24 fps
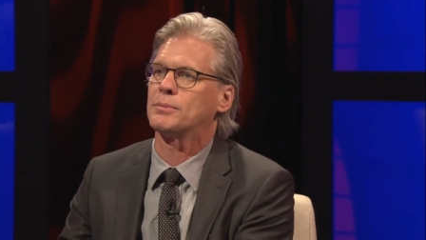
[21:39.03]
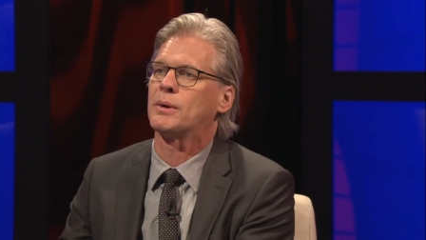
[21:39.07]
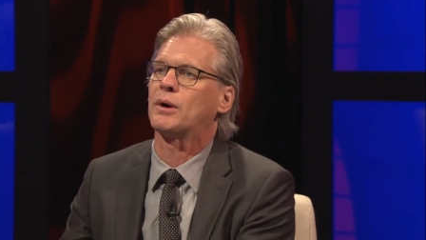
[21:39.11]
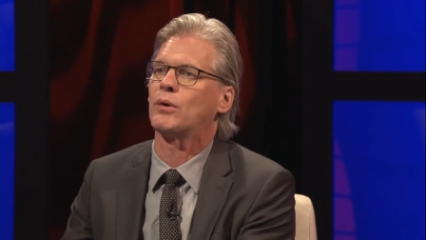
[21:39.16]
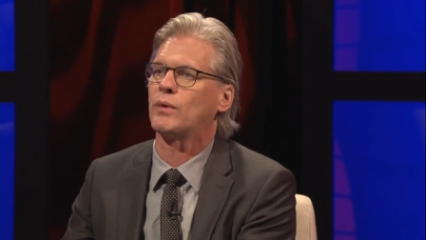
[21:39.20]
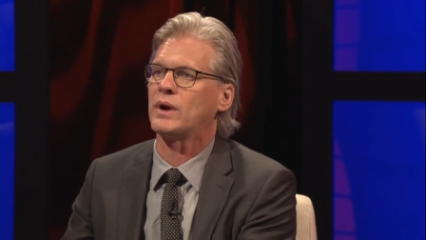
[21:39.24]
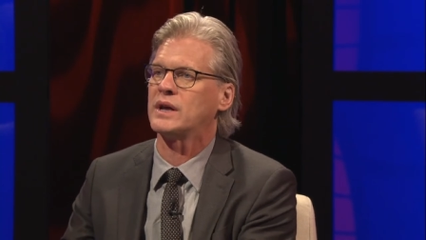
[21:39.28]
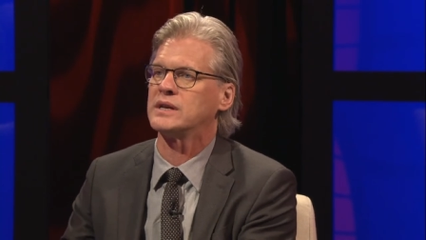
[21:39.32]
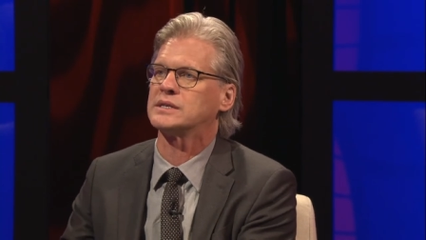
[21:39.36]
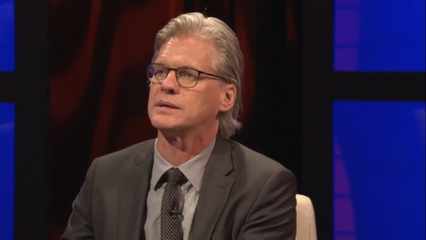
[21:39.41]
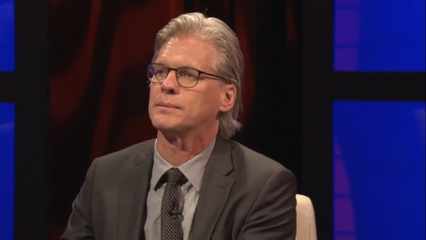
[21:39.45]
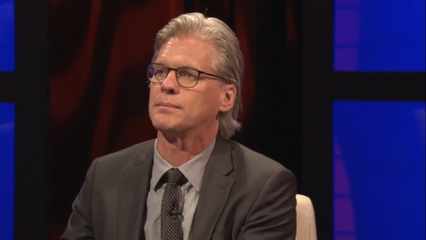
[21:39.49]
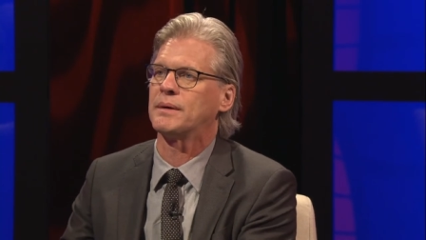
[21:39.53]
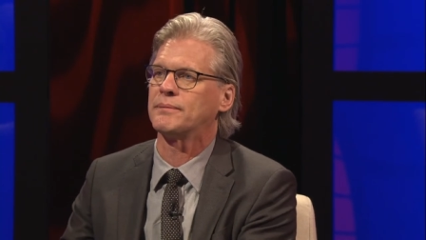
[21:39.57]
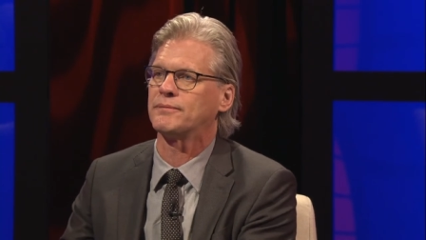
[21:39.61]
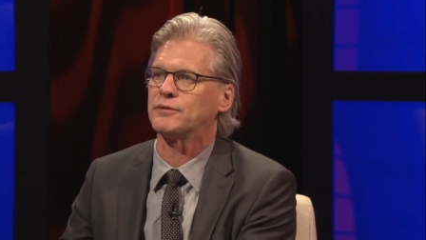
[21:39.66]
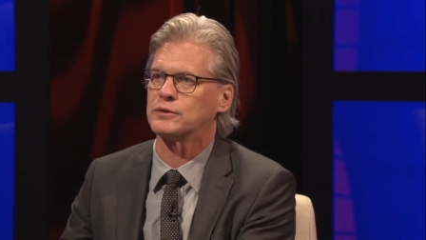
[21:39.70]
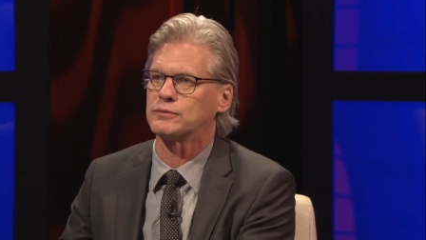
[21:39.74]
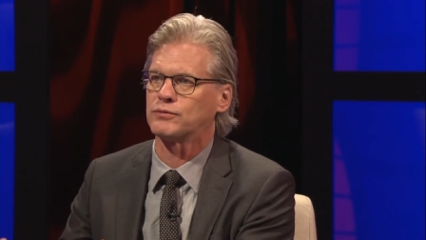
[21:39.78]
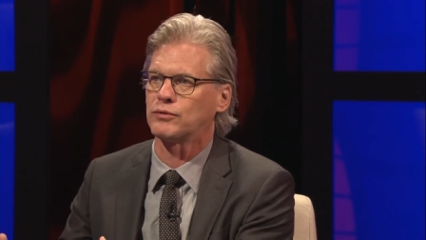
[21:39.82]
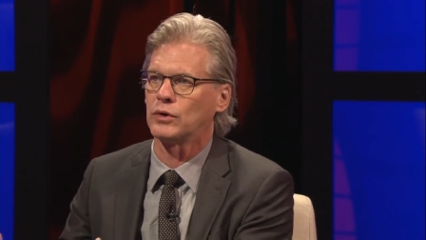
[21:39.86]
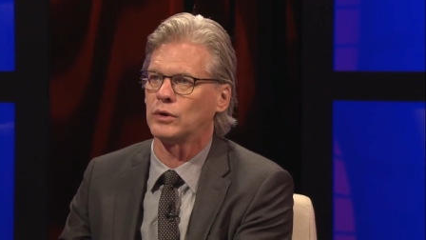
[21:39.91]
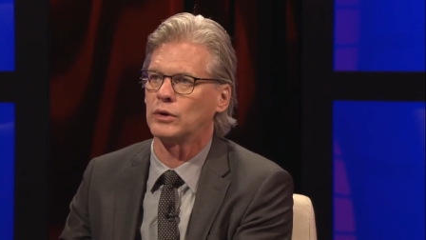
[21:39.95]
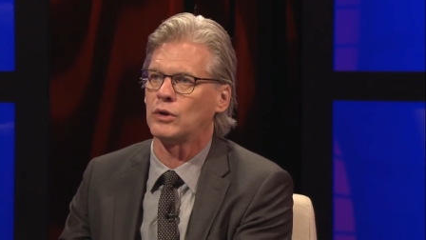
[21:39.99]
about race in Memphis
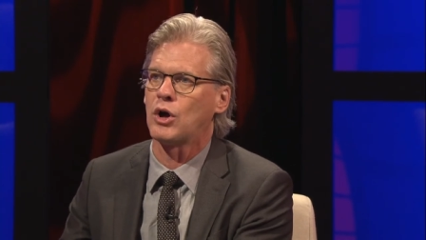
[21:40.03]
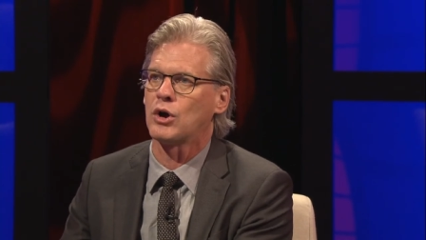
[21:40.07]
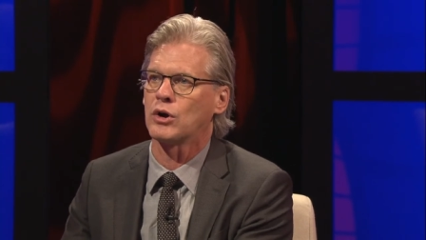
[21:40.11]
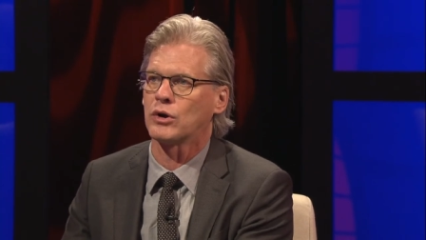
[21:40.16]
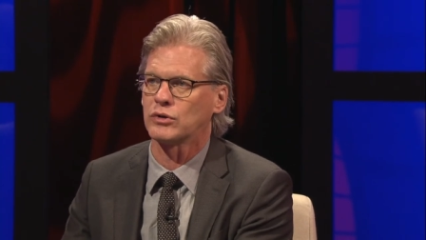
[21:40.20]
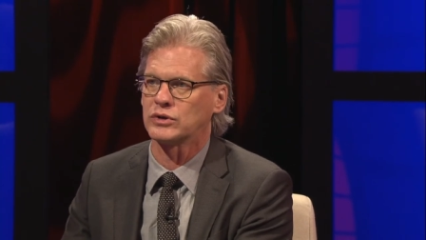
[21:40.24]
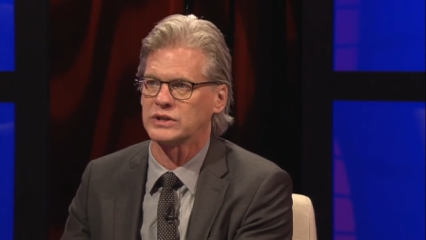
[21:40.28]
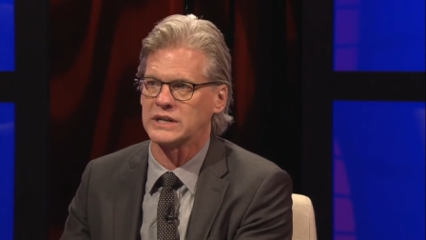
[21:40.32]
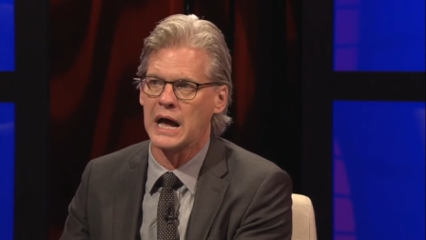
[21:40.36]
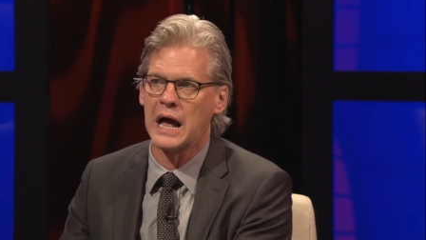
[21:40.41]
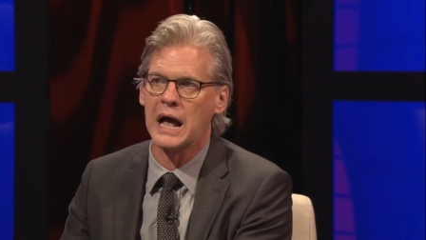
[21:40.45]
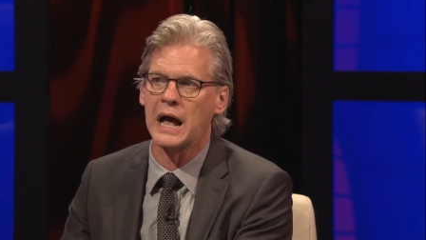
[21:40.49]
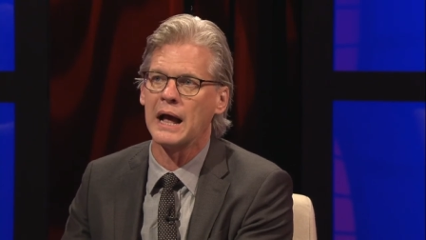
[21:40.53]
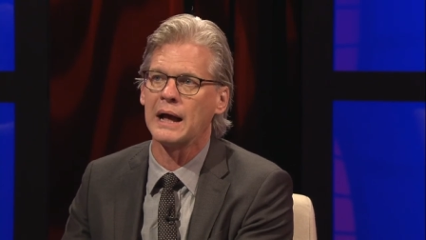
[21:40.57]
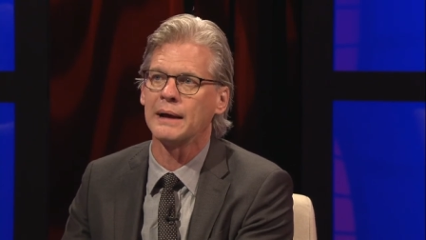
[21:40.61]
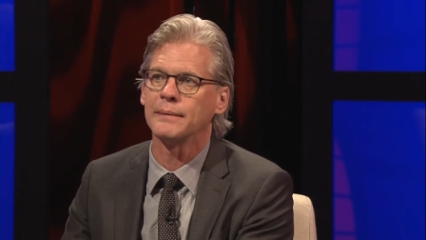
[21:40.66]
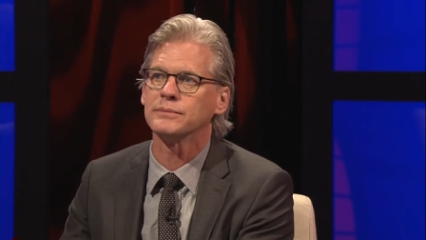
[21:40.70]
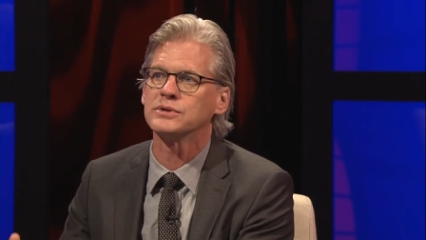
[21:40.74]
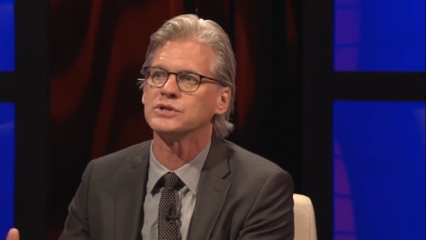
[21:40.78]
for a longer time,